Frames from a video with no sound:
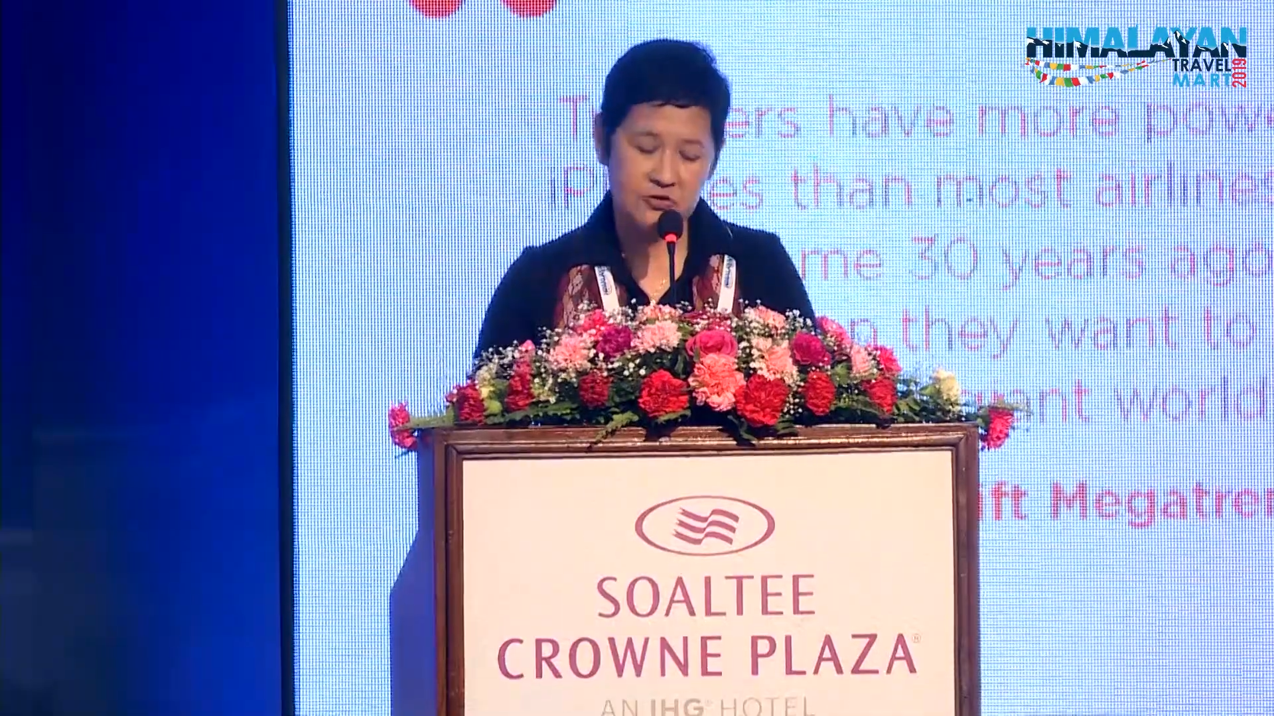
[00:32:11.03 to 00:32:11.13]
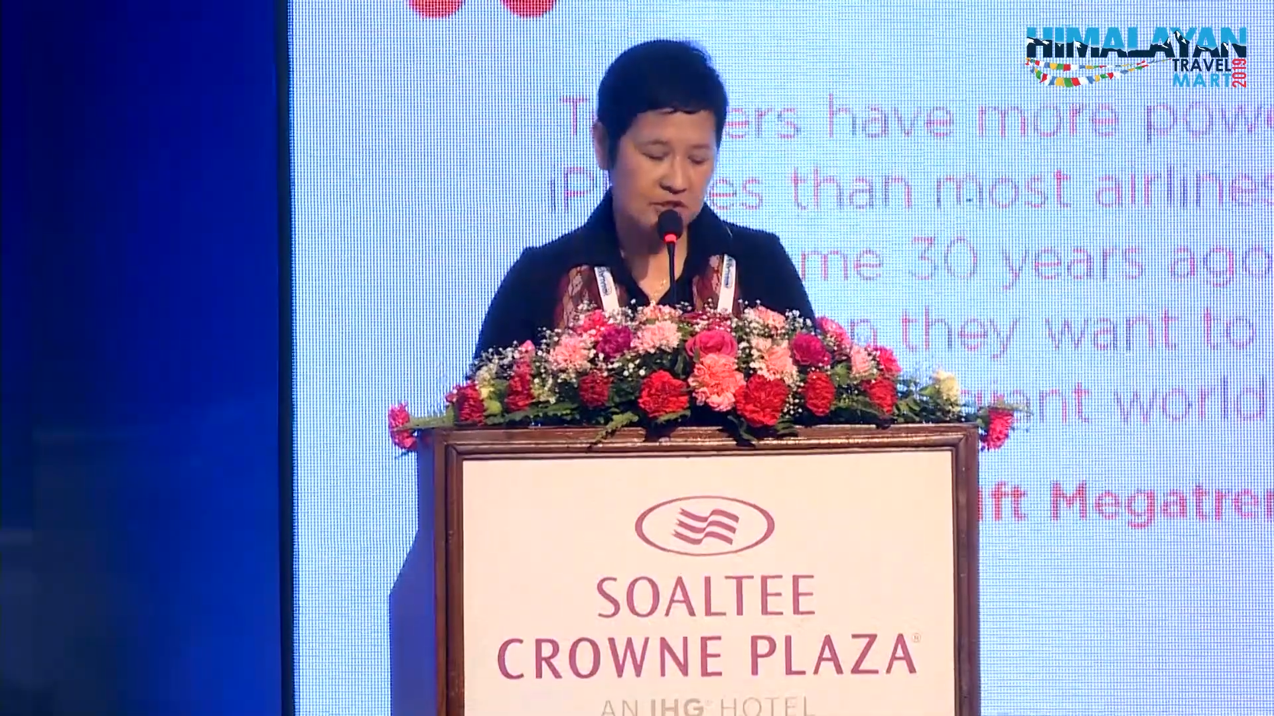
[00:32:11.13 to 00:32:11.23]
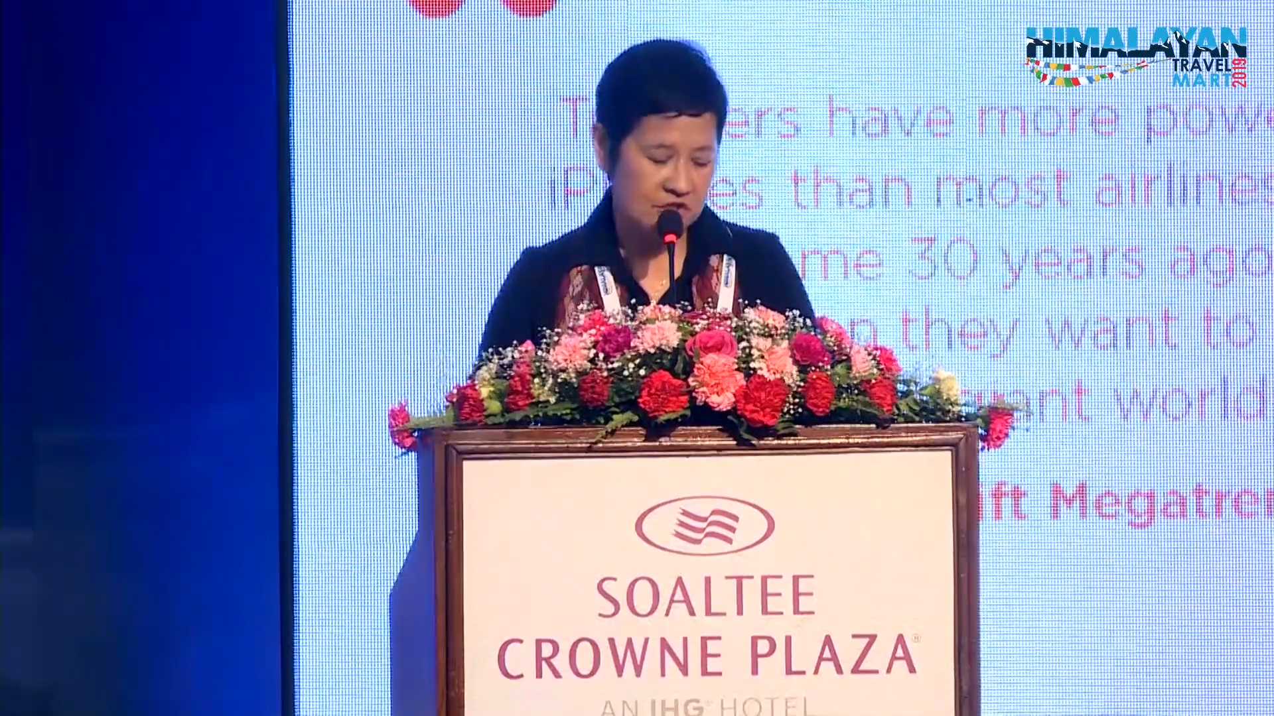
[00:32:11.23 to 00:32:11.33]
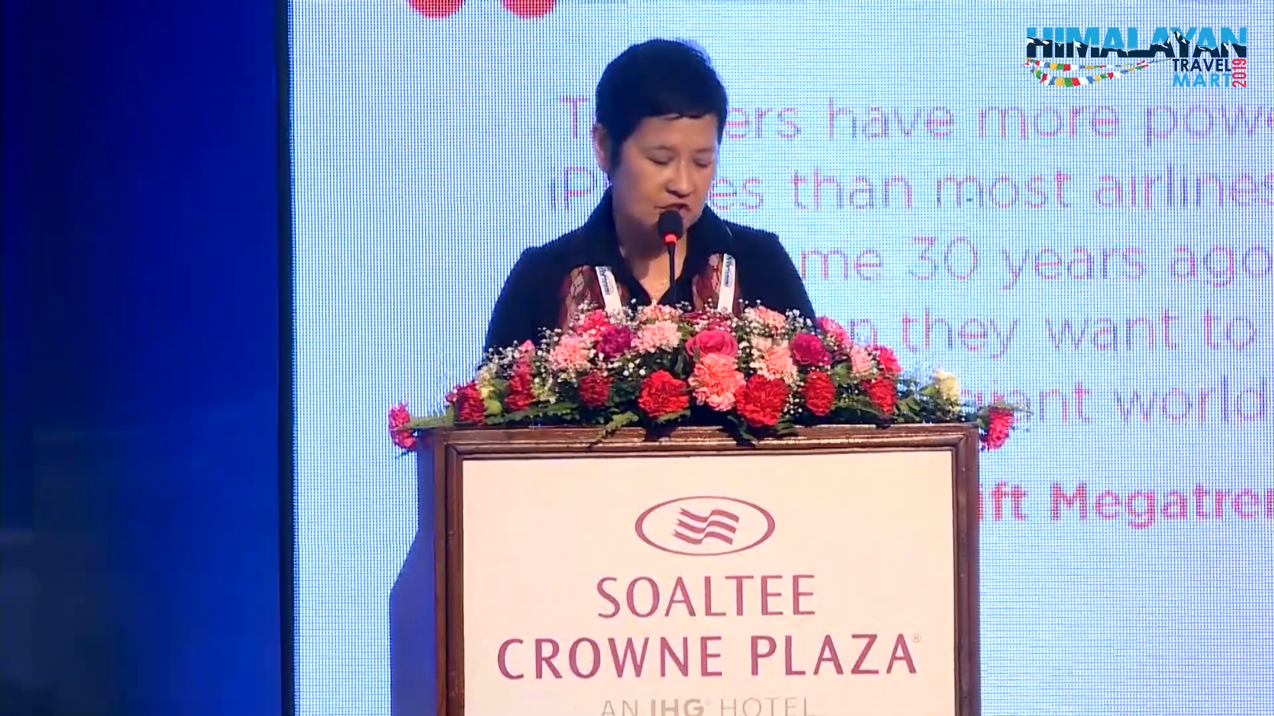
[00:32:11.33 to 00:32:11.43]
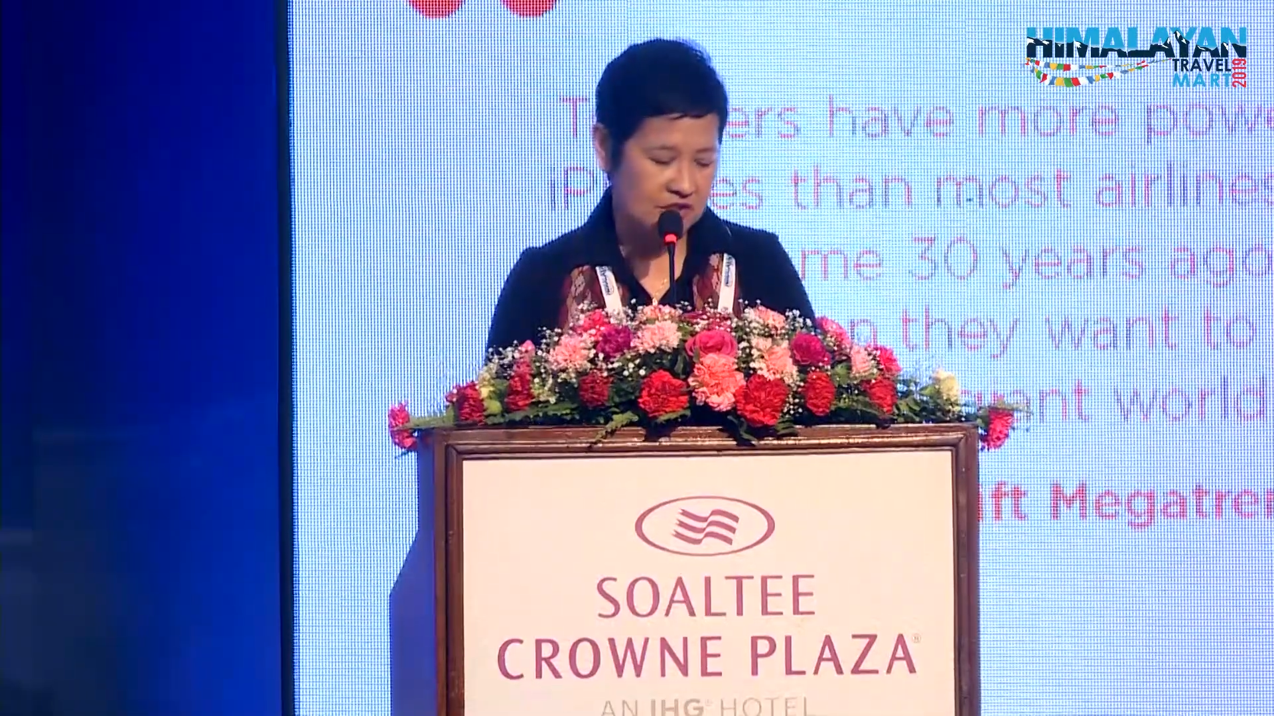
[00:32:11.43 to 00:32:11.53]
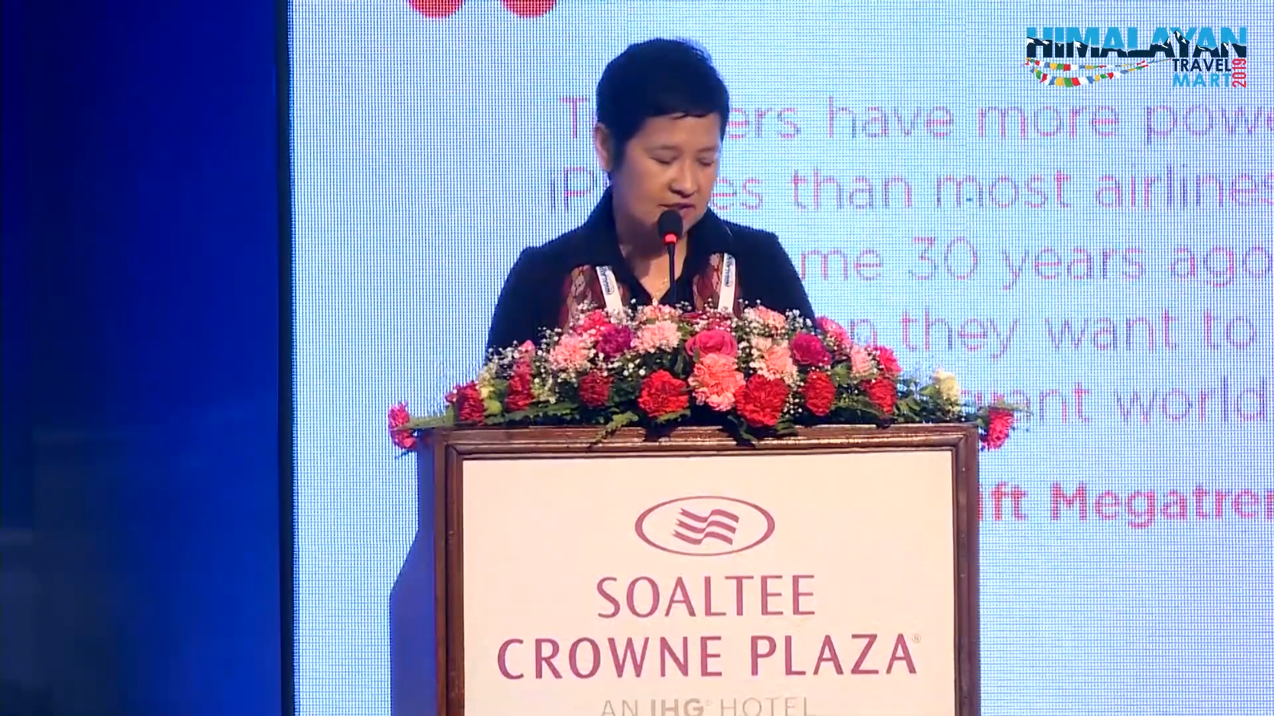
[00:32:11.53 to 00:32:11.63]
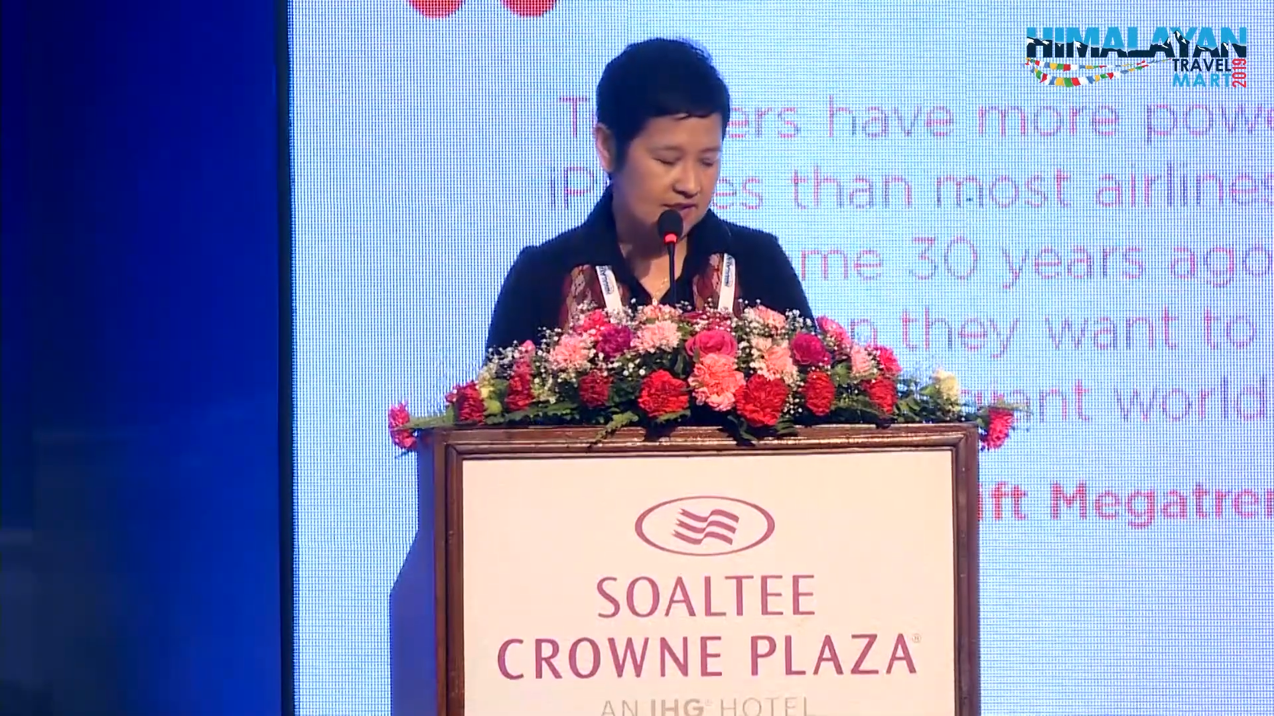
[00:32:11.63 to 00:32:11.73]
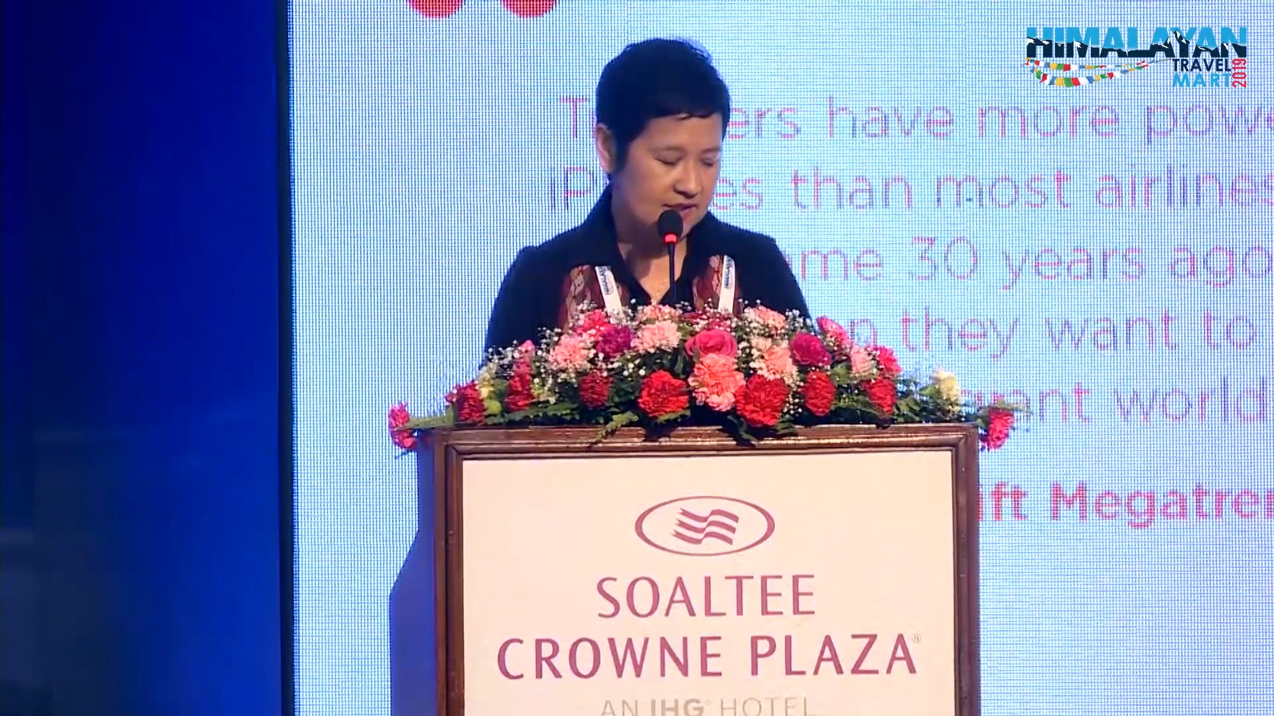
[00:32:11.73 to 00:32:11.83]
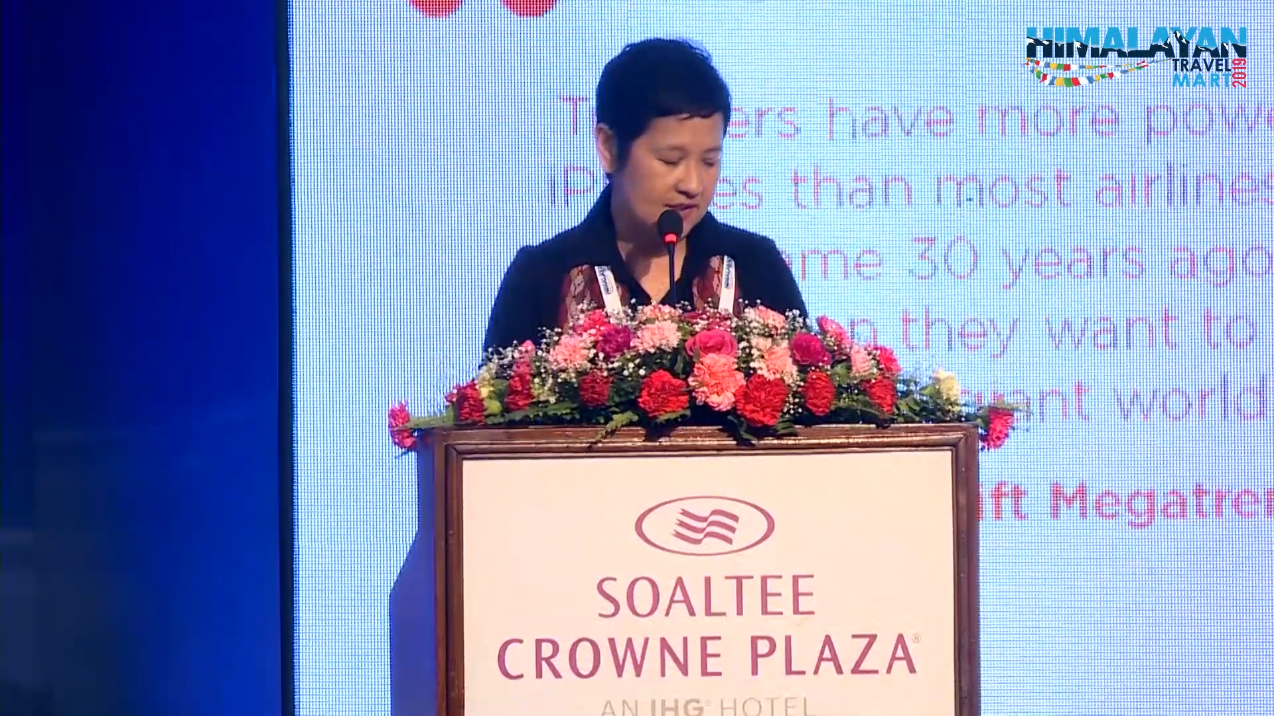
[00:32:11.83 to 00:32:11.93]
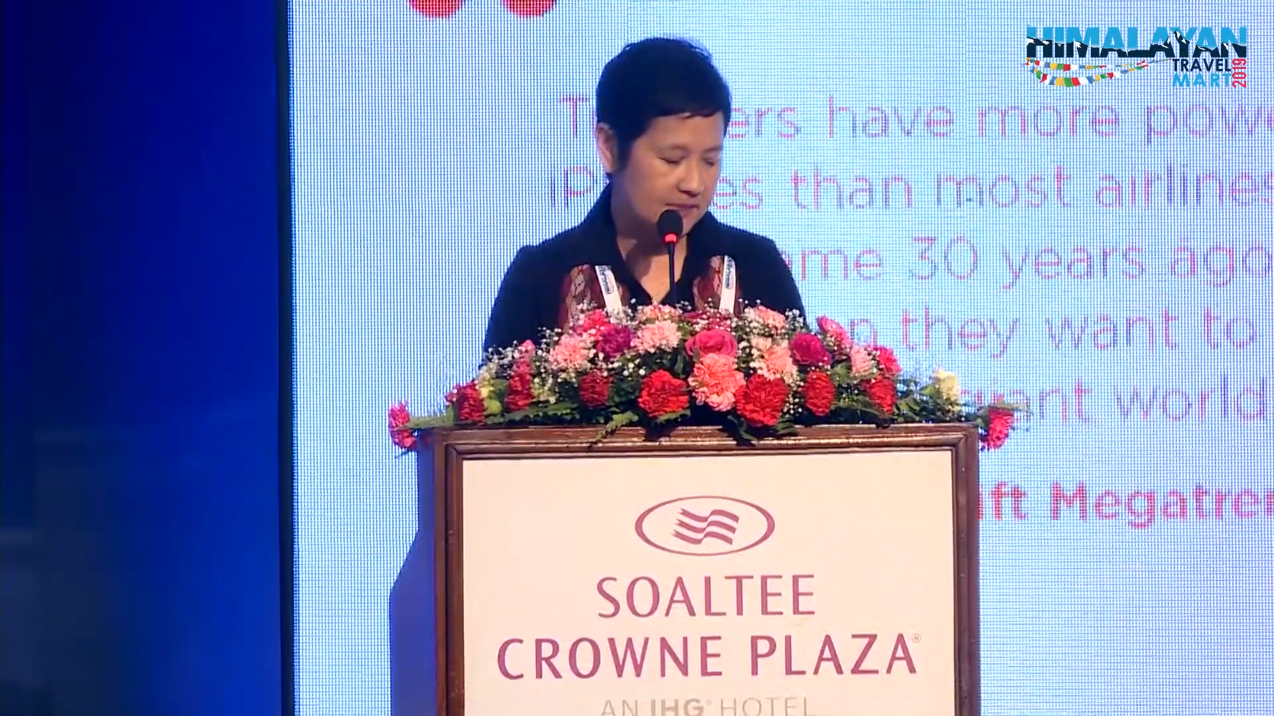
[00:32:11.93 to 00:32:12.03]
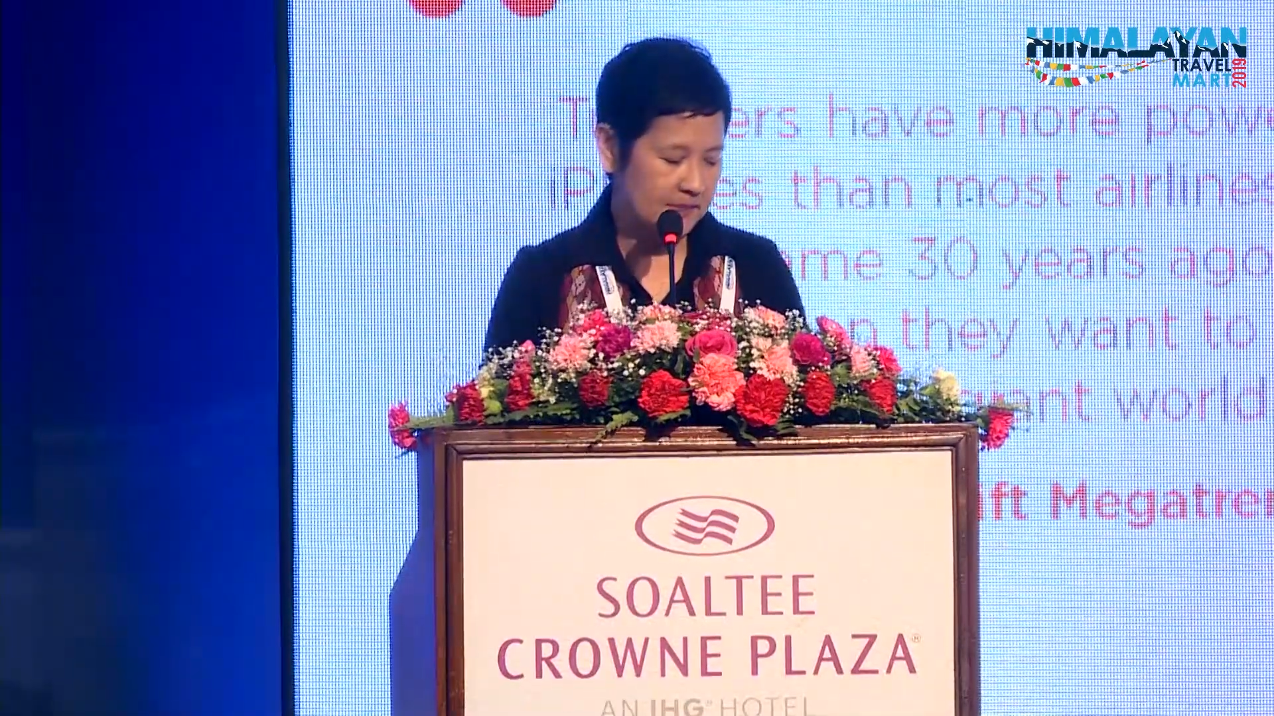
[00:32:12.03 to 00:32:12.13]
traditions.